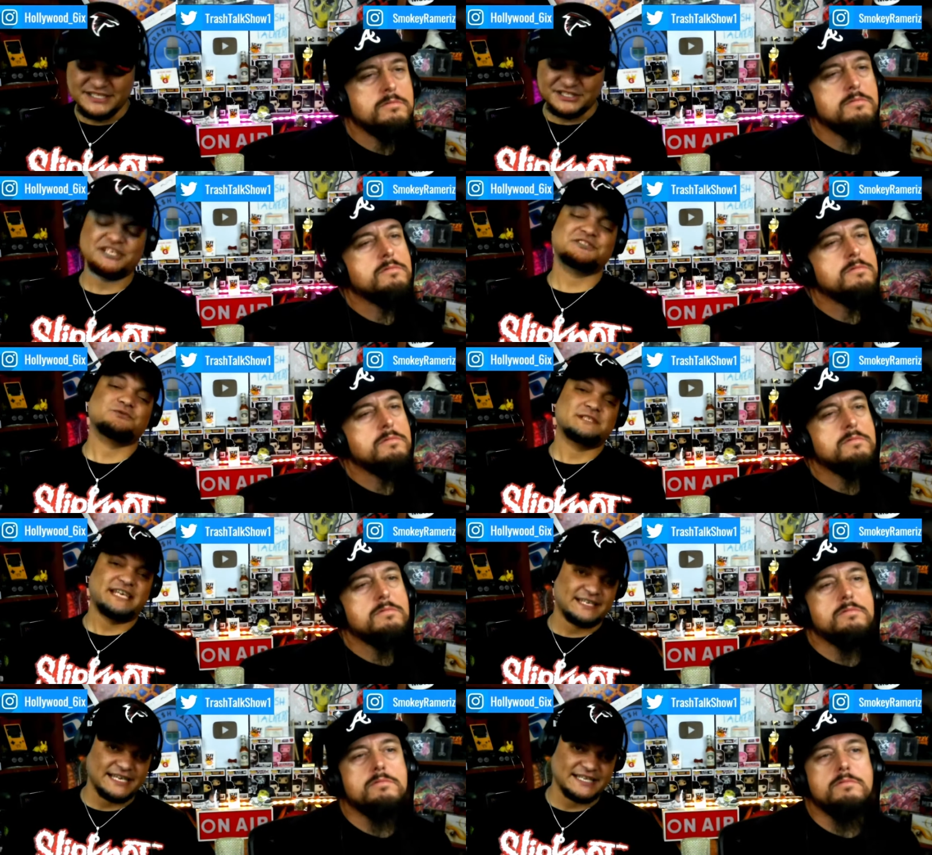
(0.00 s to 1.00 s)
Speaker 1: The judges will
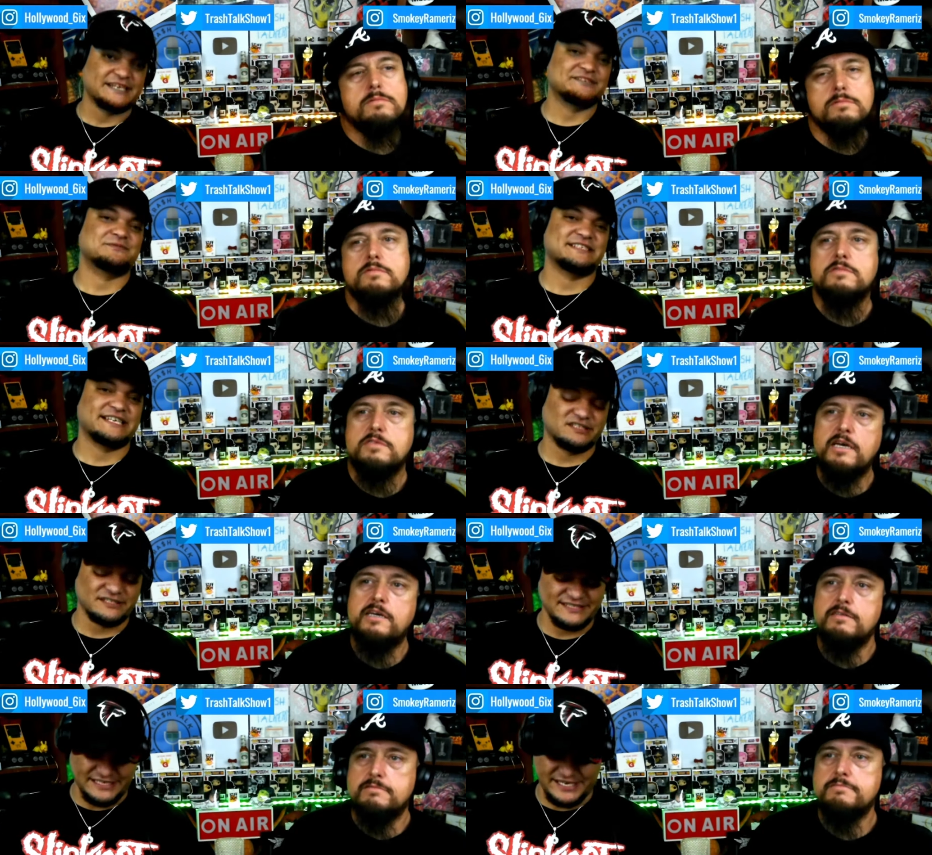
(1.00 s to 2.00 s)
take that. The answer is
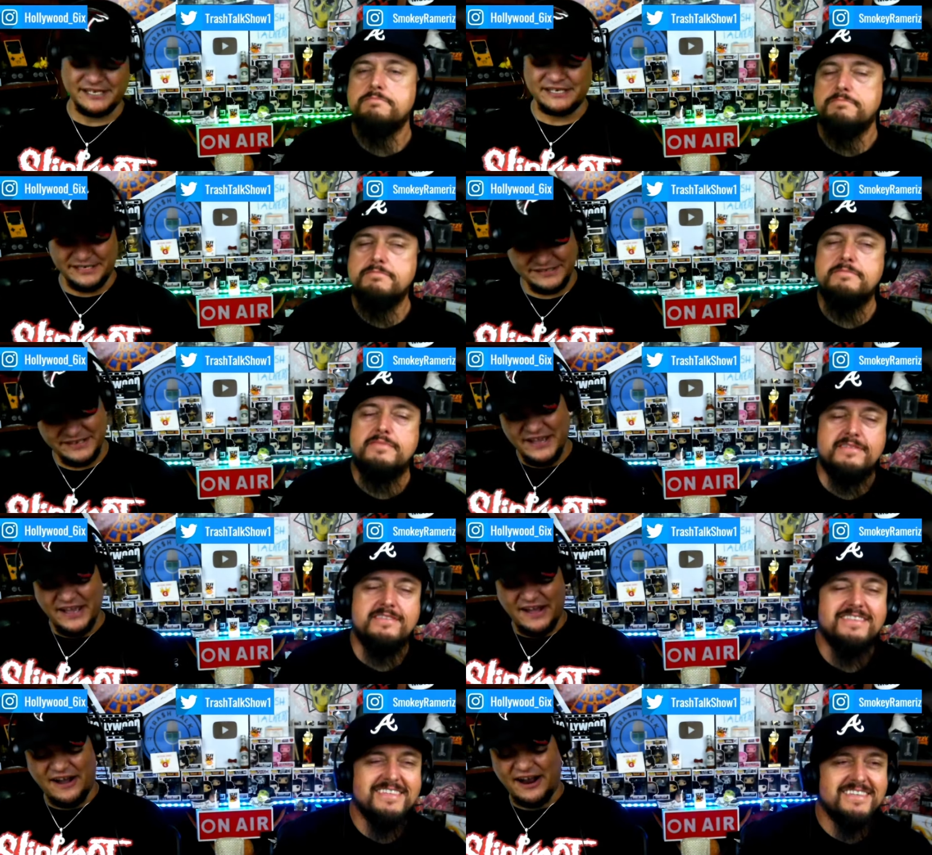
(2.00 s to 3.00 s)
actually second. second yes.
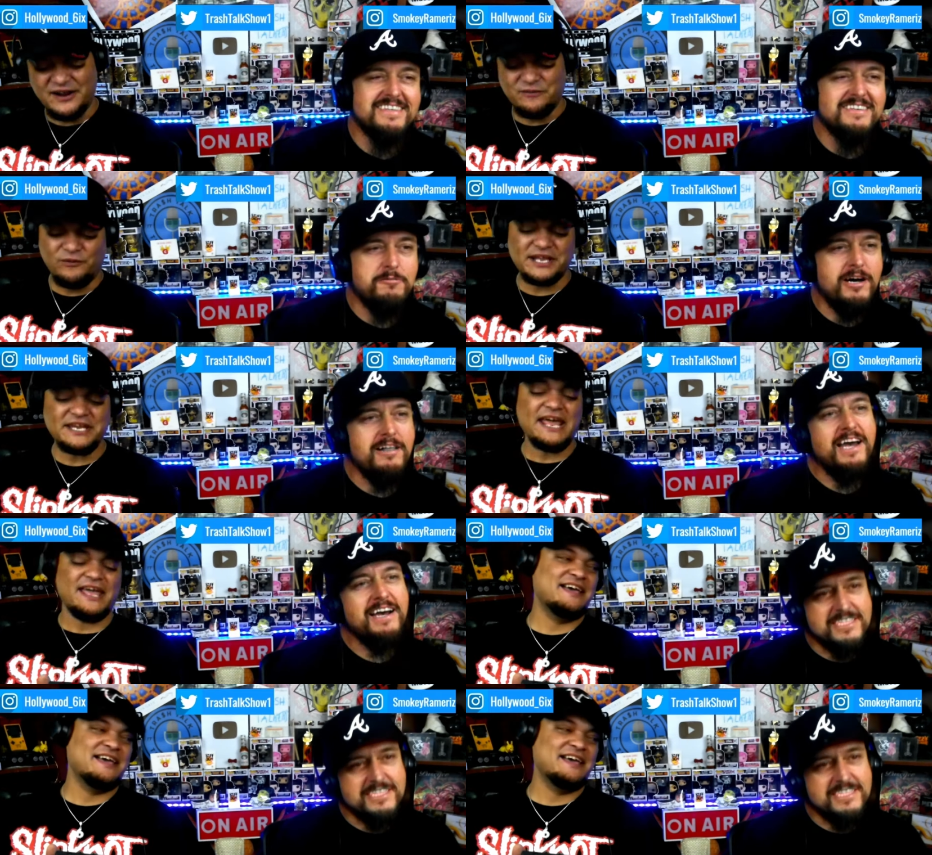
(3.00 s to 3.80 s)
All right. What well,